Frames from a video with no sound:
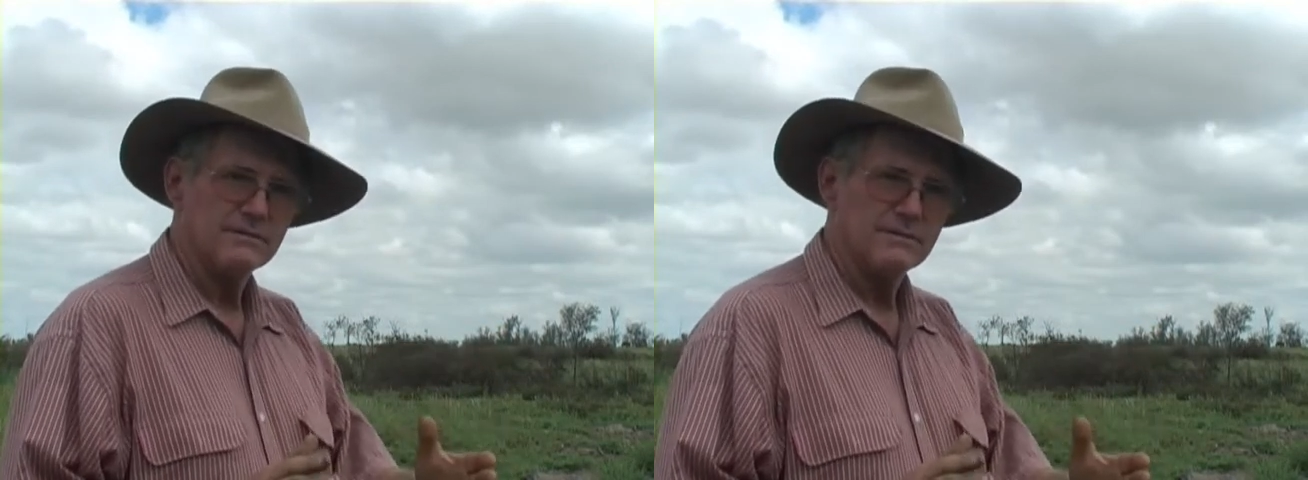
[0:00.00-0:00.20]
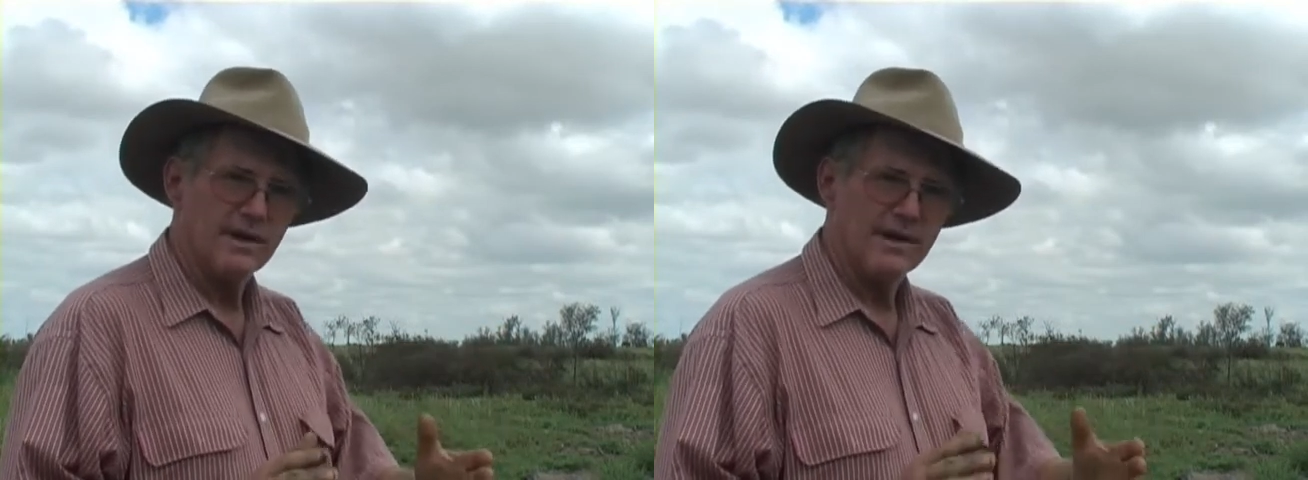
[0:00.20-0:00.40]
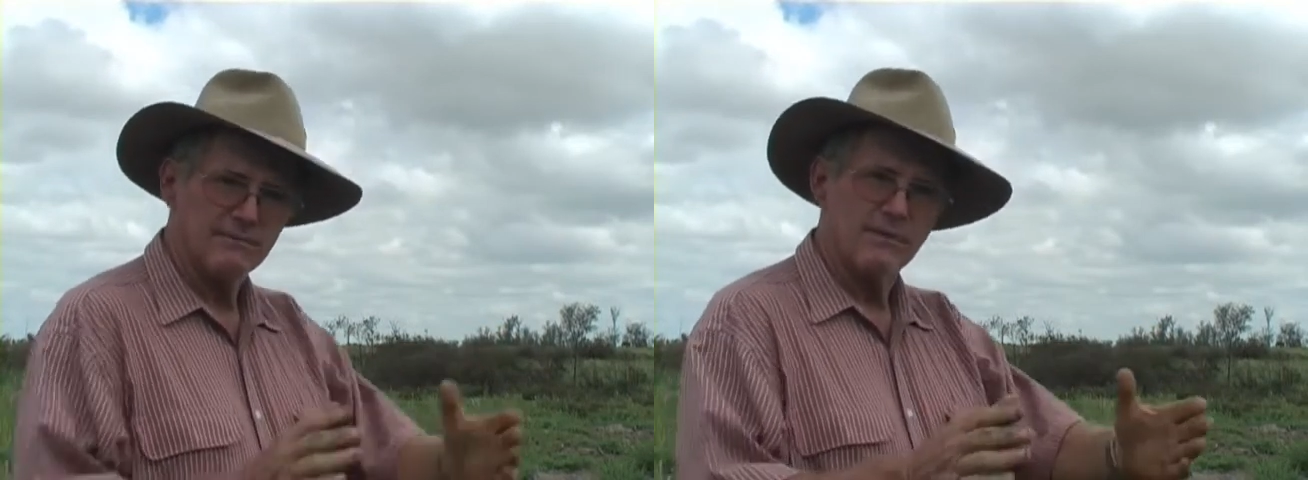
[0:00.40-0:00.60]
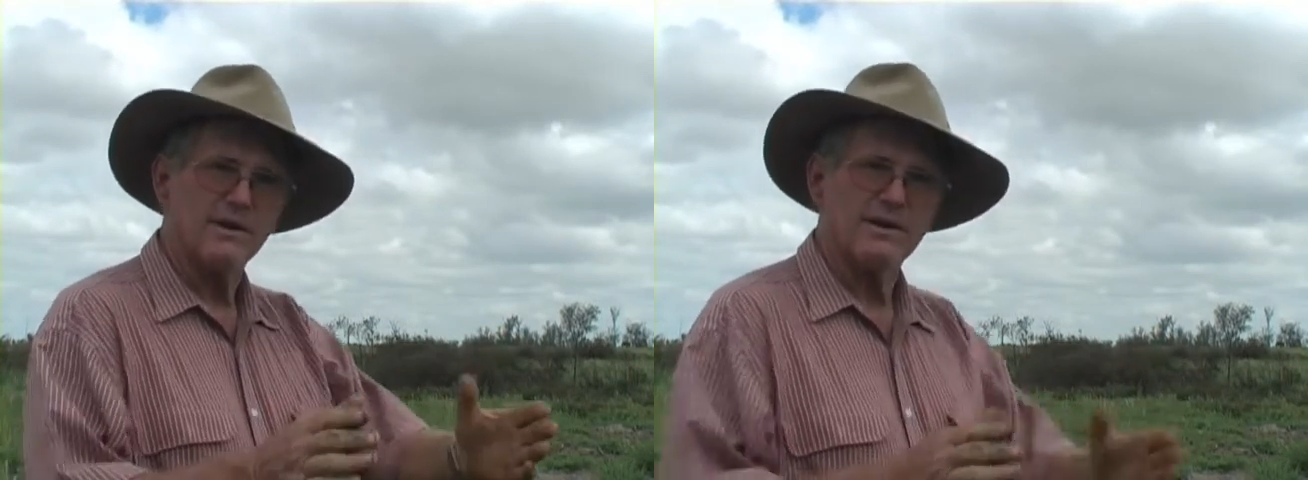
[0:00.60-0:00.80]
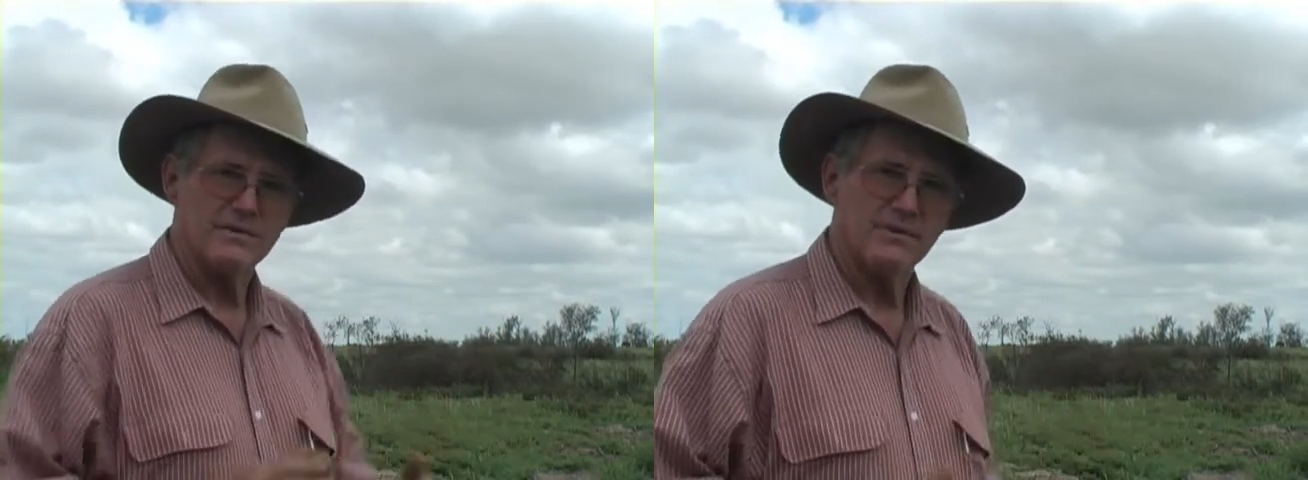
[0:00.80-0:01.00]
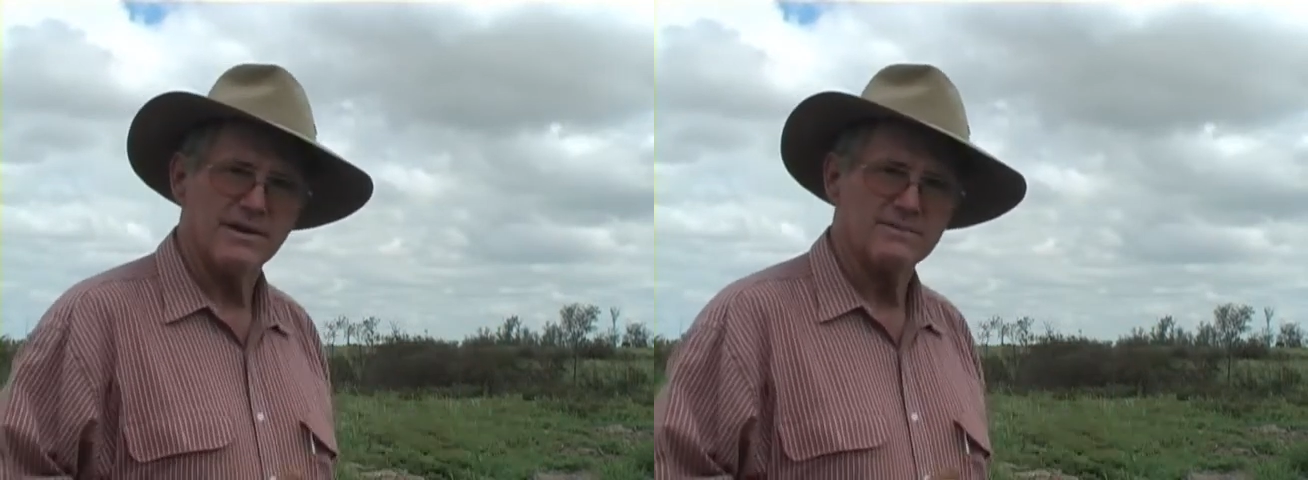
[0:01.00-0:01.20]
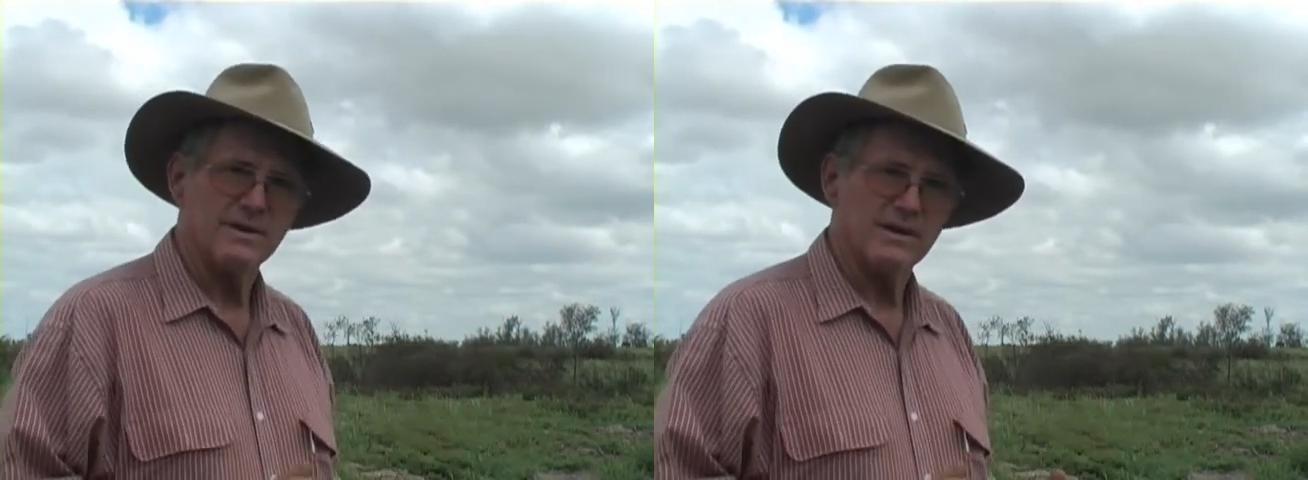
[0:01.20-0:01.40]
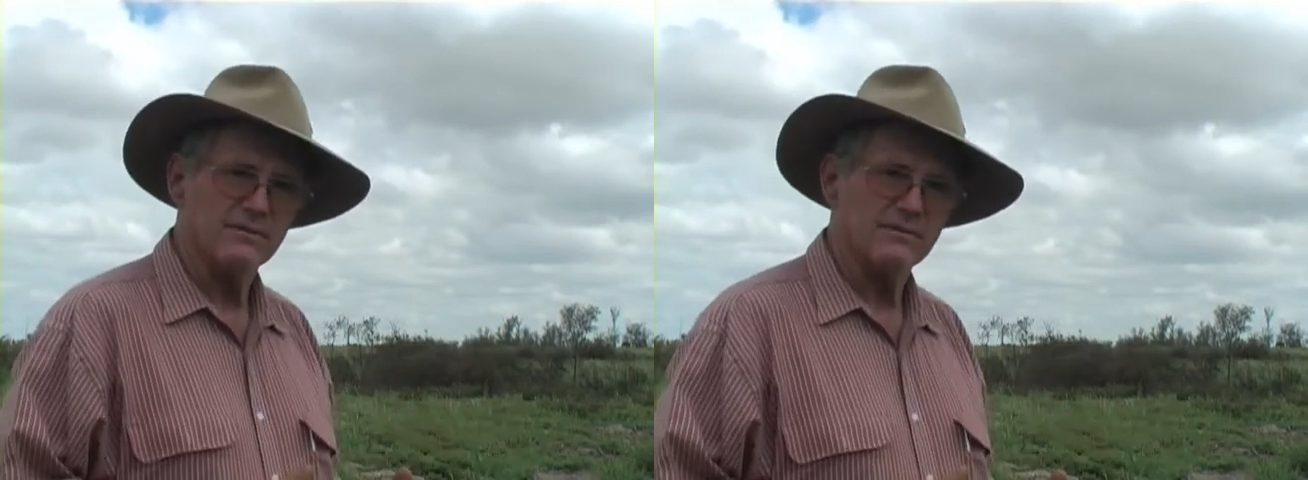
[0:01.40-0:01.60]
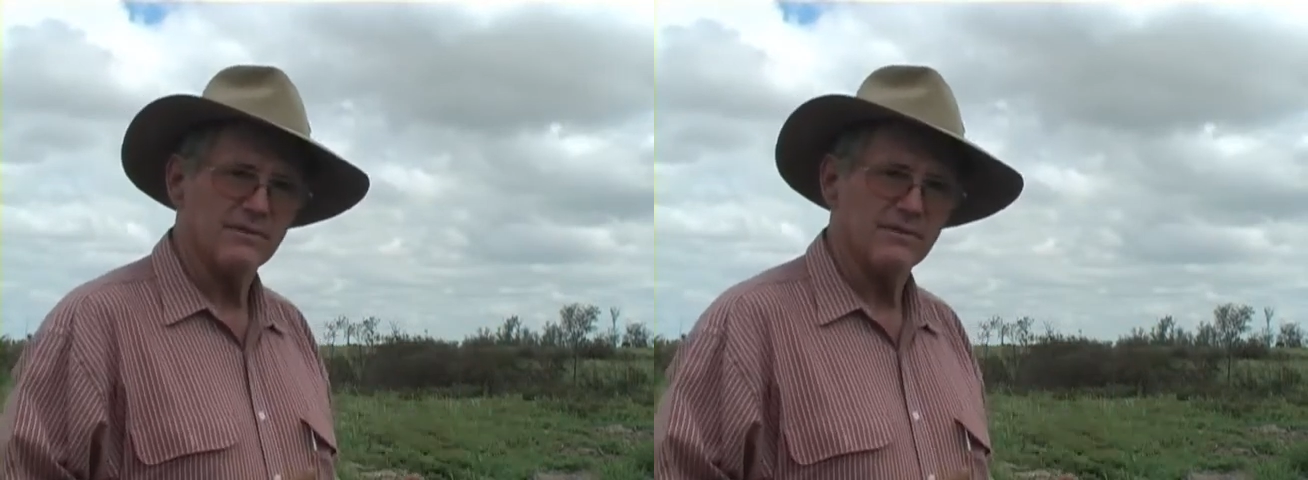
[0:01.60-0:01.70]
native brigalow the way it's been.